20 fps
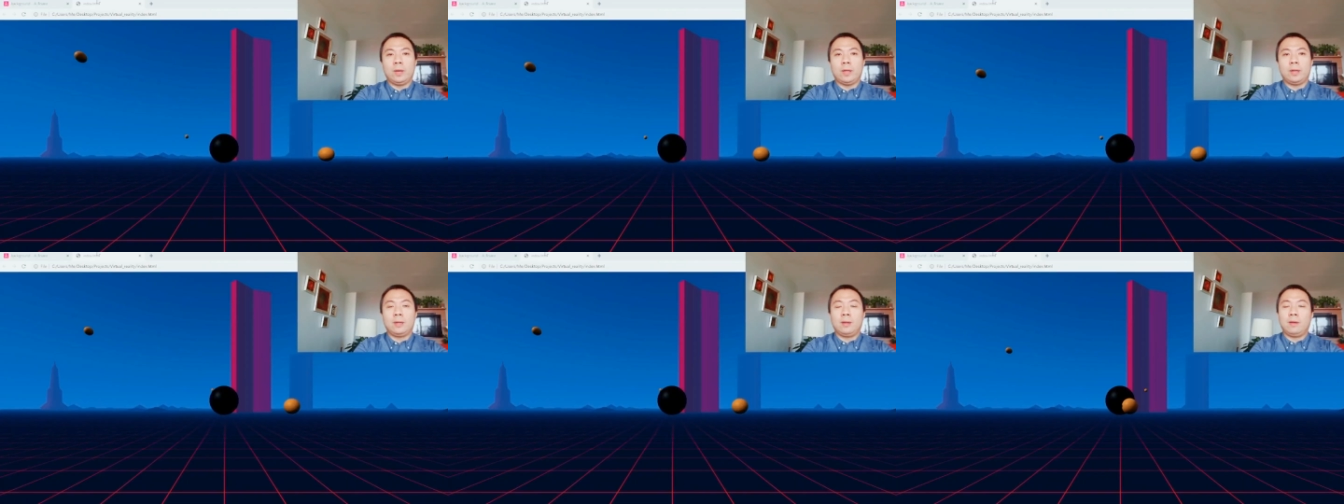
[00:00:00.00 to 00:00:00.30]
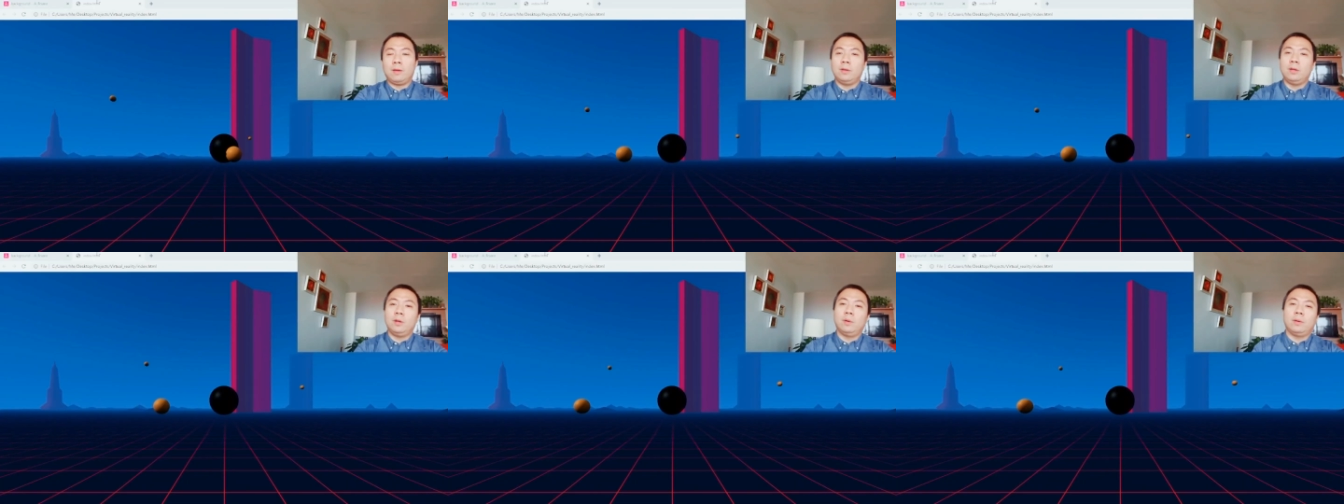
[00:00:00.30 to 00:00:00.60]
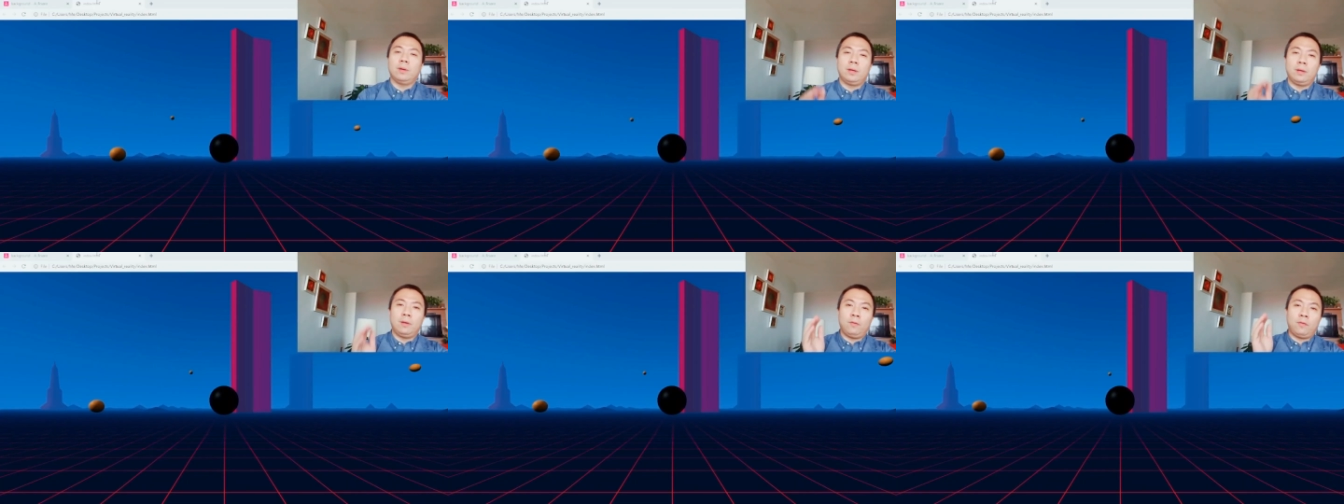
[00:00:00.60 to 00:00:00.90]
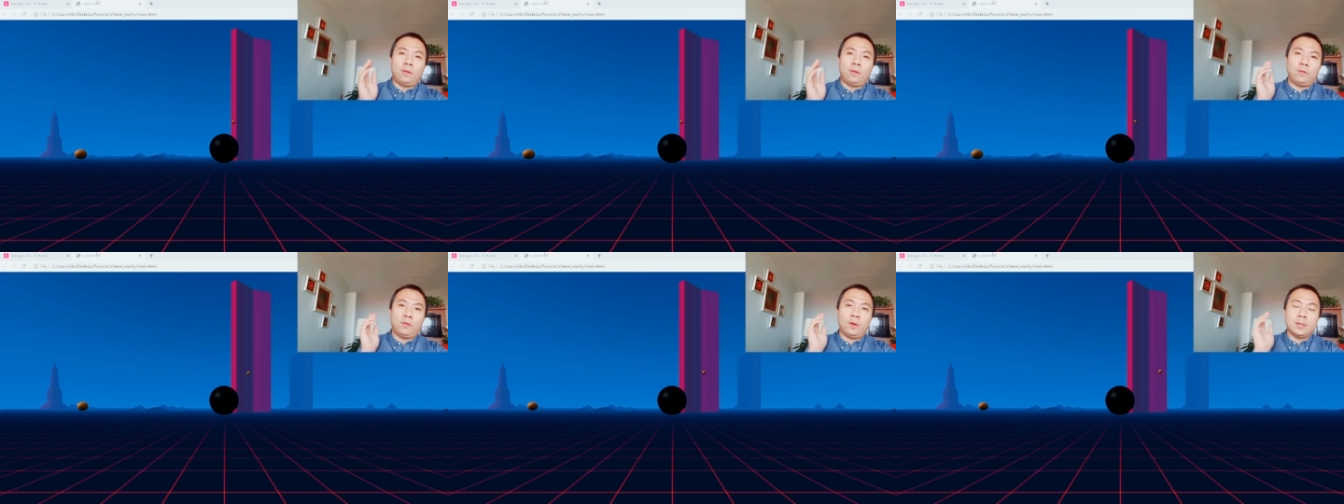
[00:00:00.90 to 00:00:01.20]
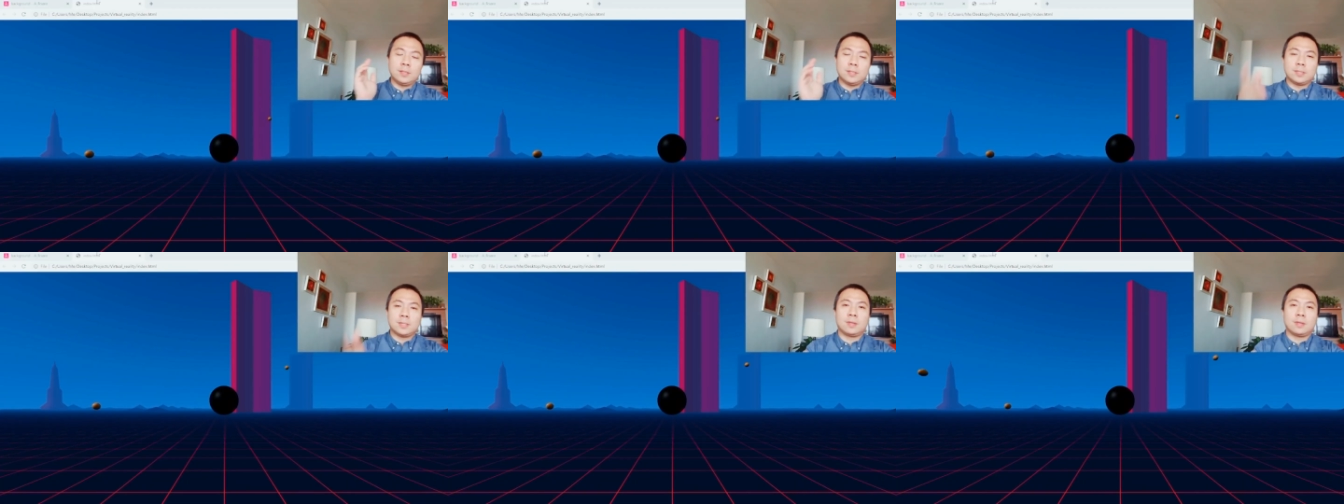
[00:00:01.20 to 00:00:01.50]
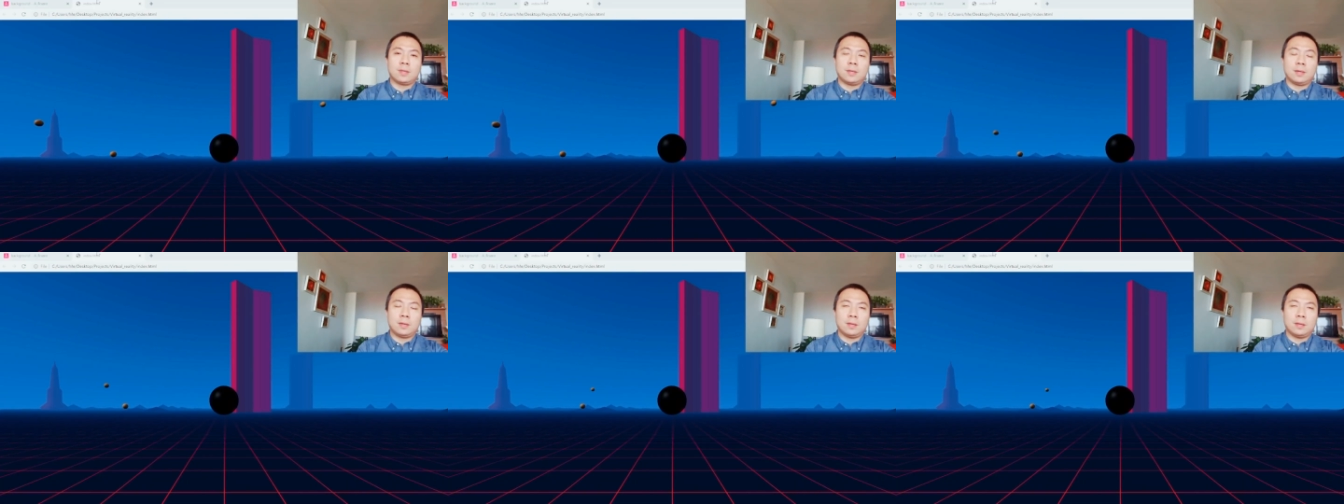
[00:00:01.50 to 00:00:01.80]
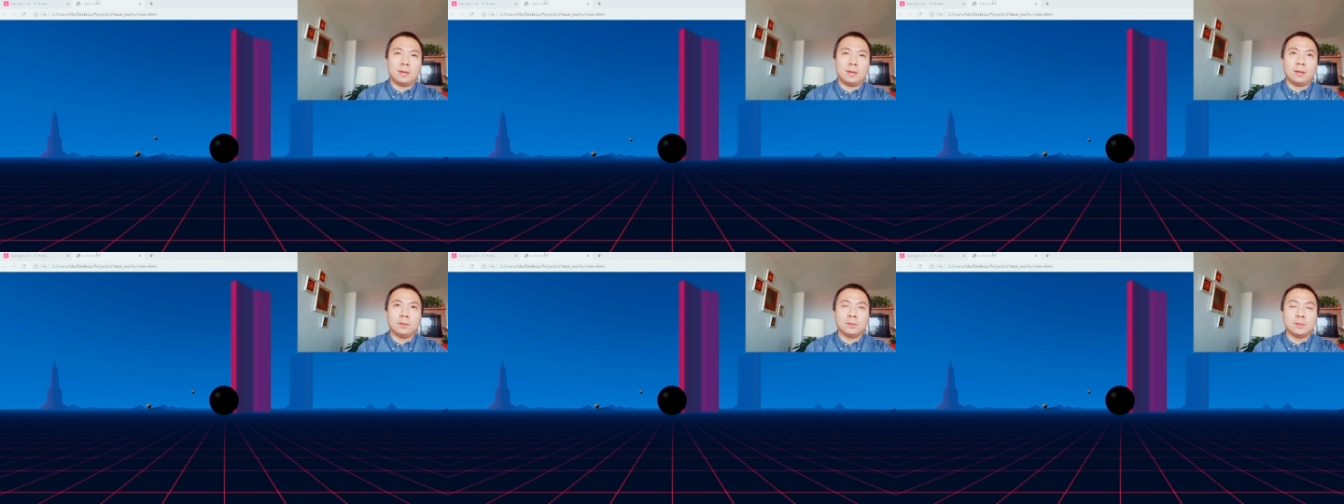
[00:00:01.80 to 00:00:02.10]
And if you're a
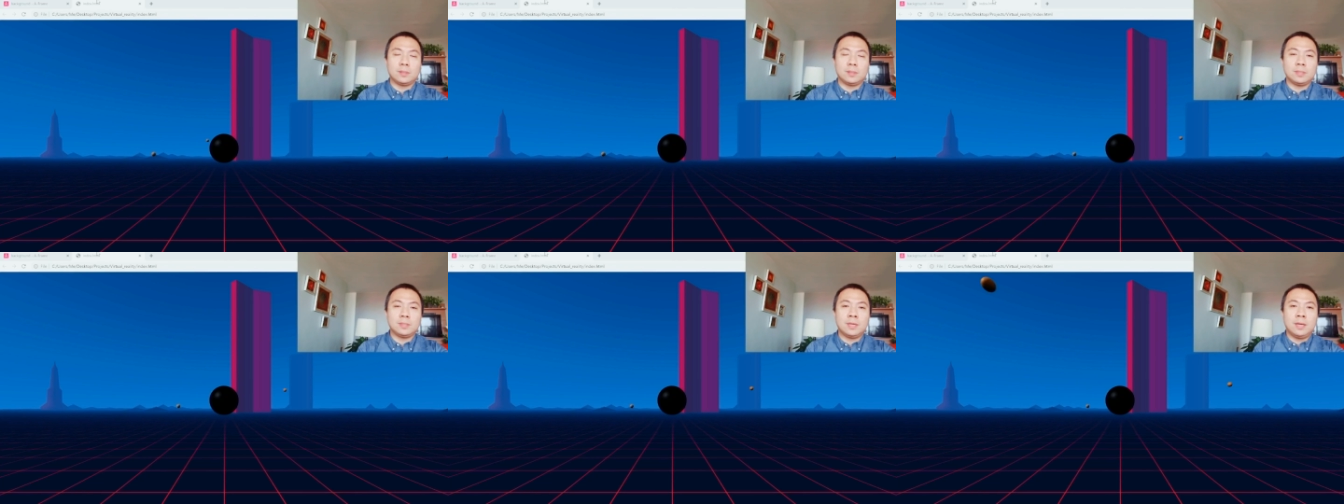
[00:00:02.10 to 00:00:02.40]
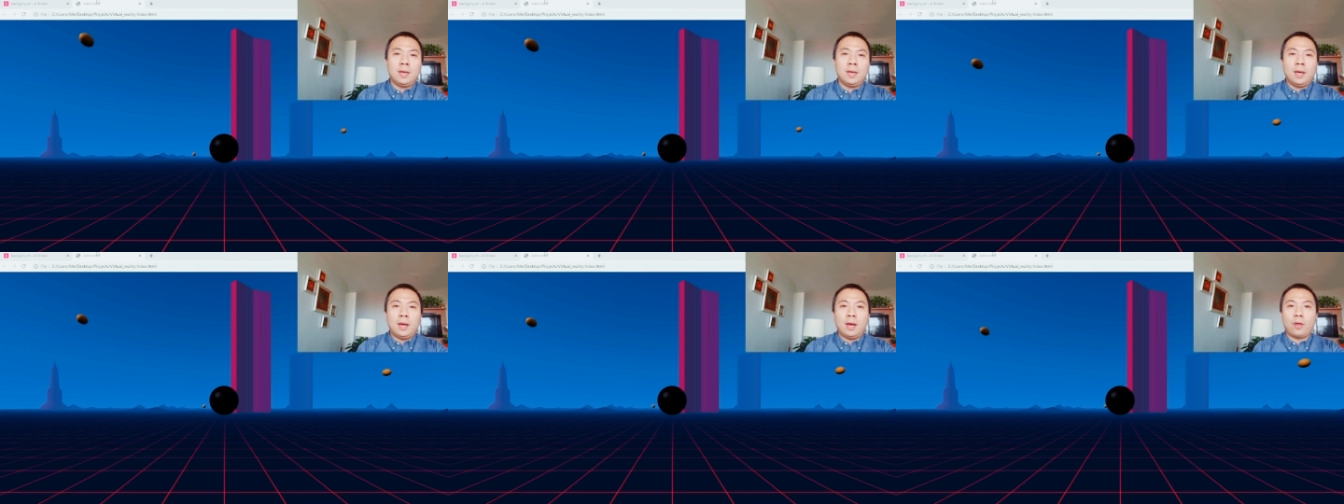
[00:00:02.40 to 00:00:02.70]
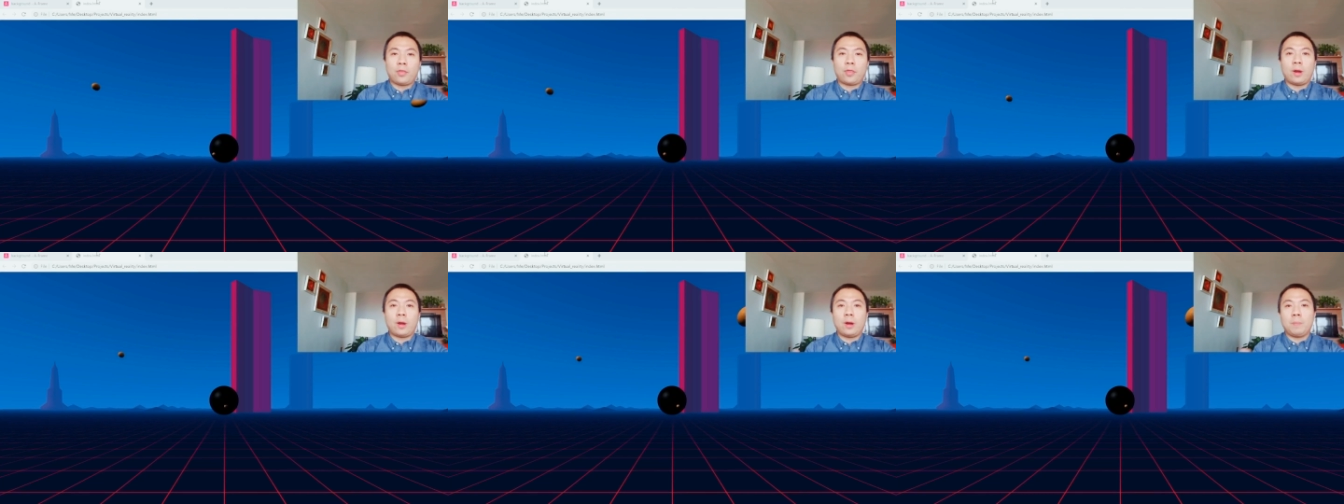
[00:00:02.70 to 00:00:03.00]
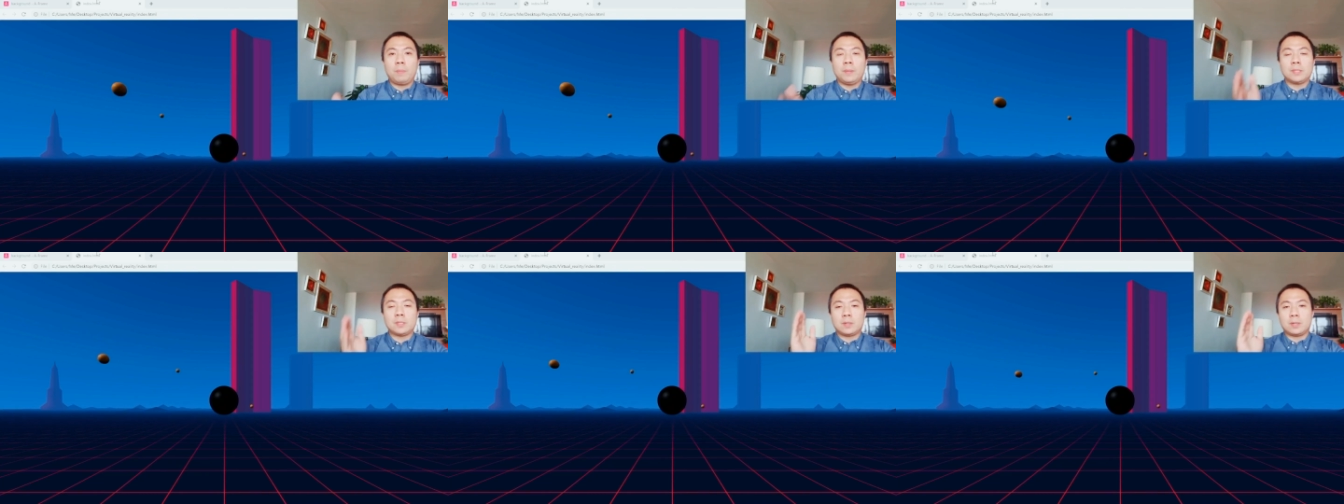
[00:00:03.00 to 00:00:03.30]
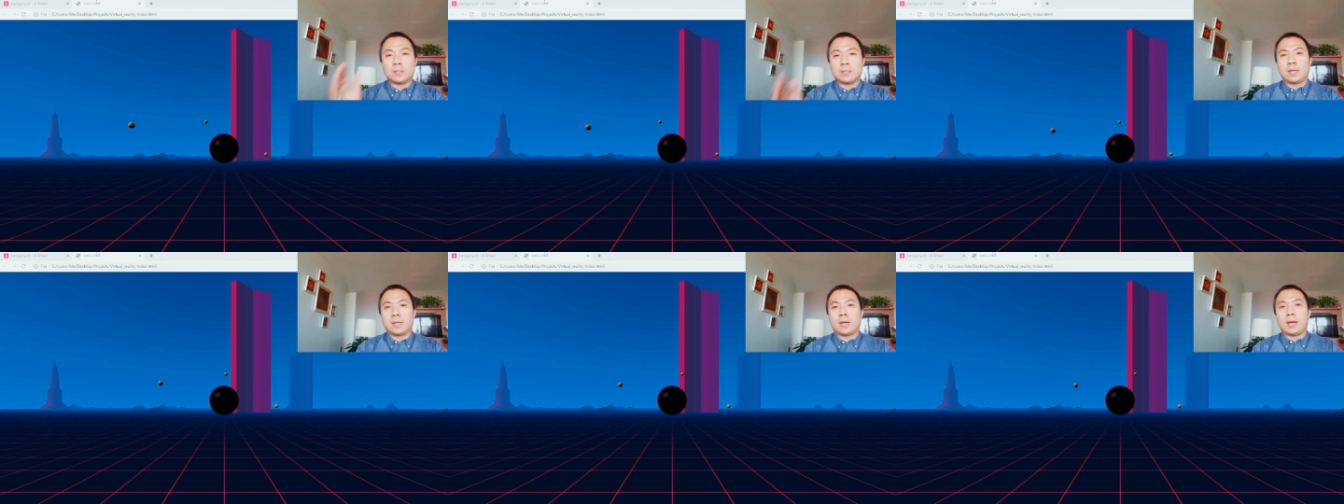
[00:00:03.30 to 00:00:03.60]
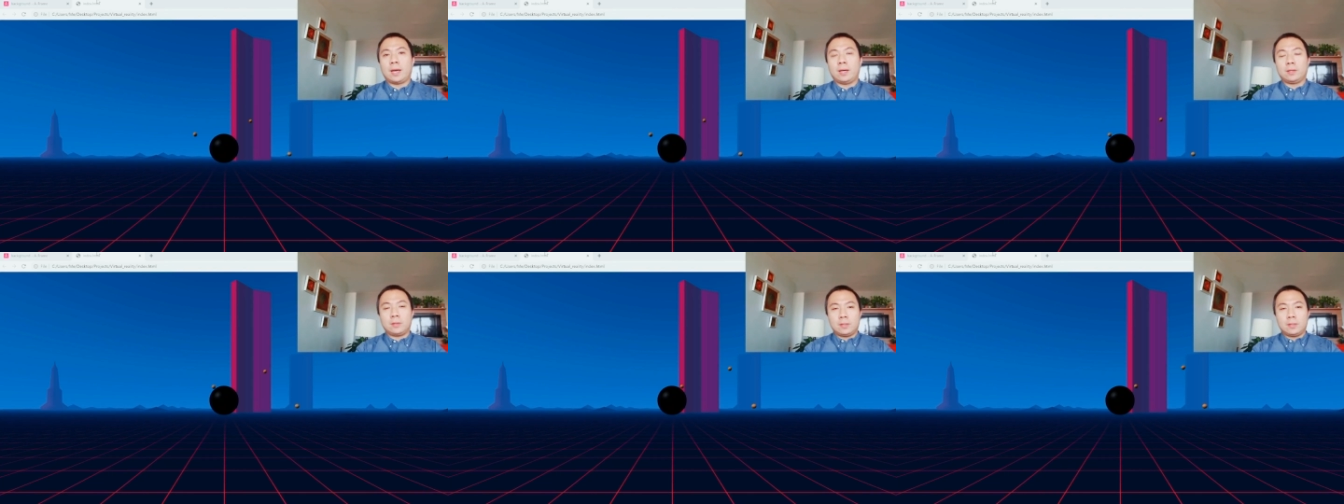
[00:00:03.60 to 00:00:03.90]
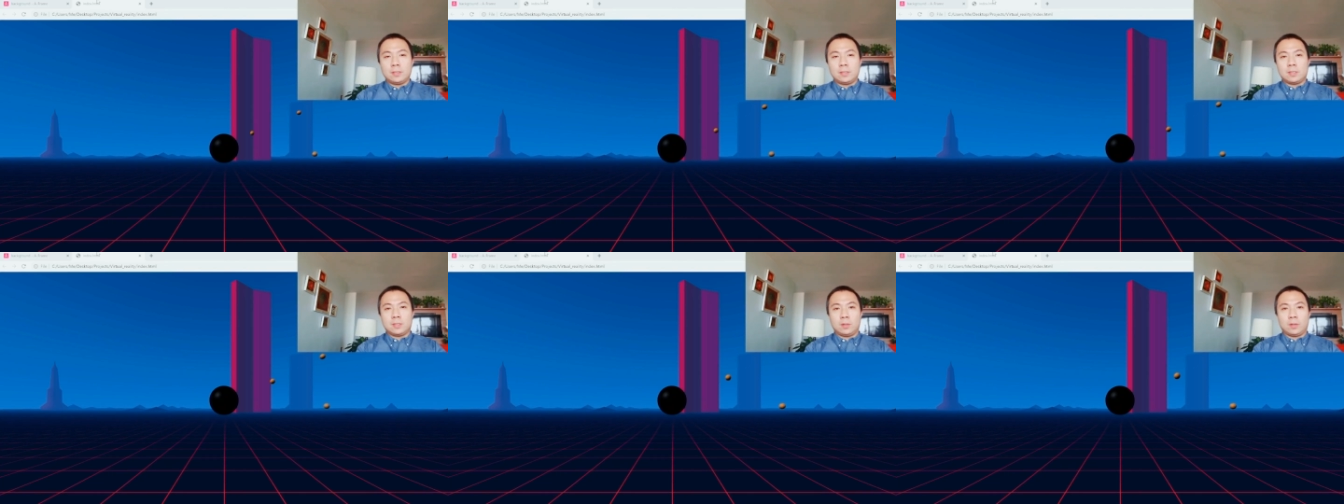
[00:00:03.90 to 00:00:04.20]
therapist or a psychiatrist,